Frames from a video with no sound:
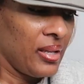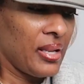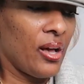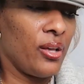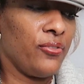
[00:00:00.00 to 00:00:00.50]

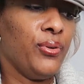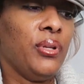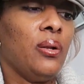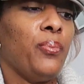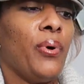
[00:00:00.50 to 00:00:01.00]
now if you
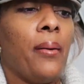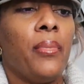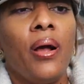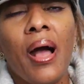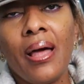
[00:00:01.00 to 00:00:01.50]
need a
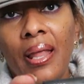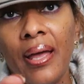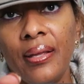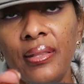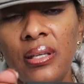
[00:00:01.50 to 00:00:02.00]
primer I
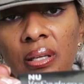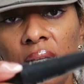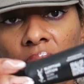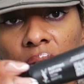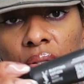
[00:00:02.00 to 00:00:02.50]
like
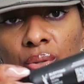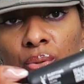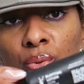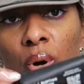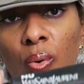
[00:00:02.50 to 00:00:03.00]
the
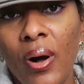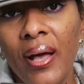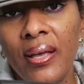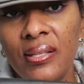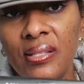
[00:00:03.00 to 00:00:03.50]
new
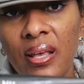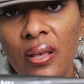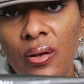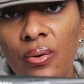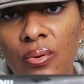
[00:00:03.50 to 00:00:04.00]

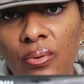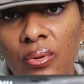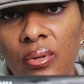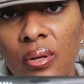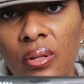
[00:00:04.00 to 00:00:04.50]
YSL
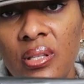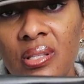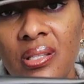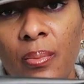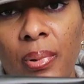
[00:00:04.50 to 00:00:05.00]

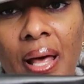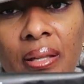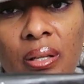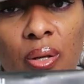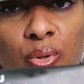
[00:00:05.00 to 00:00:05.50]
this is the
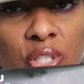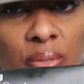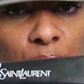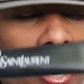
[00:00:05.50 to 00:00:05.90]
blotting lotion